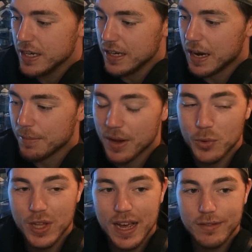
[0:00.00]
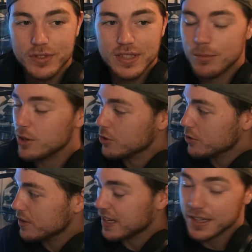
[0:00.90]
that will have similar
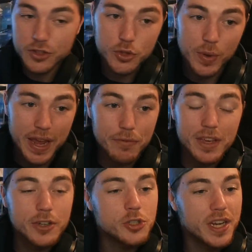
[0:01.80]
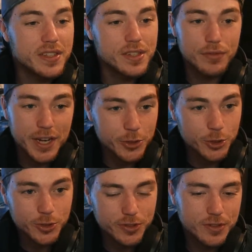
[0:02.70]
things to AVNJ's
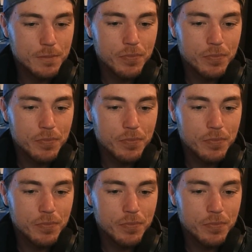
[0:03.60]
adventures,